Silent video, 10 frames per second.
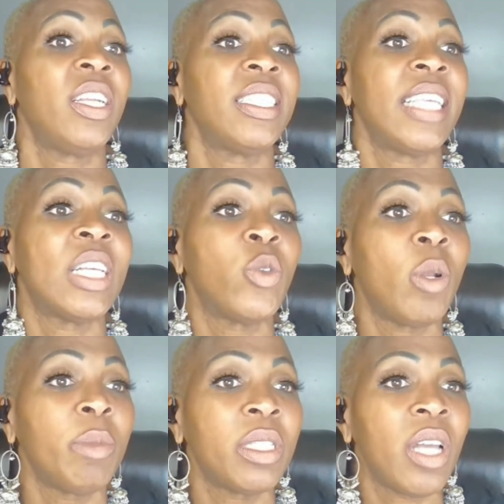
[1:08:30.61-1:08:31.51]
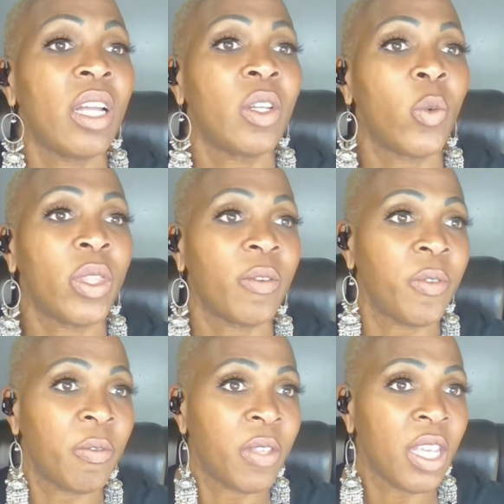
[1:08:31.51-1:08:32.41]
and sexual misconduct with a
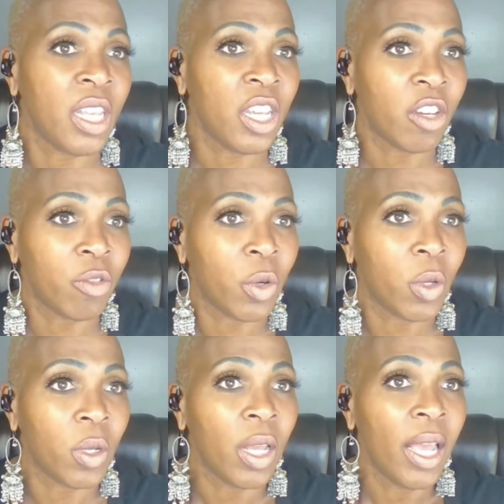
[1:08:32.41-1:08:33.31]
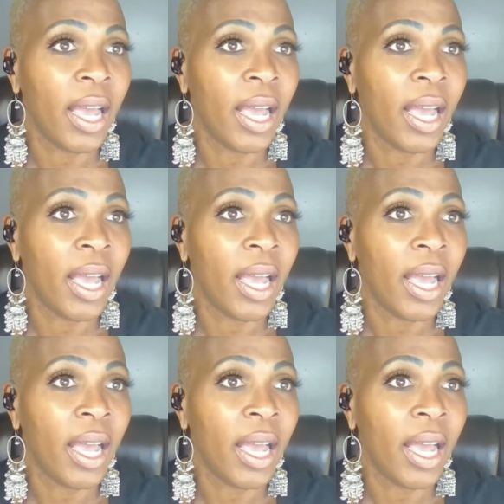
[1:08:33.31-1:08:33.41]
15-year-old.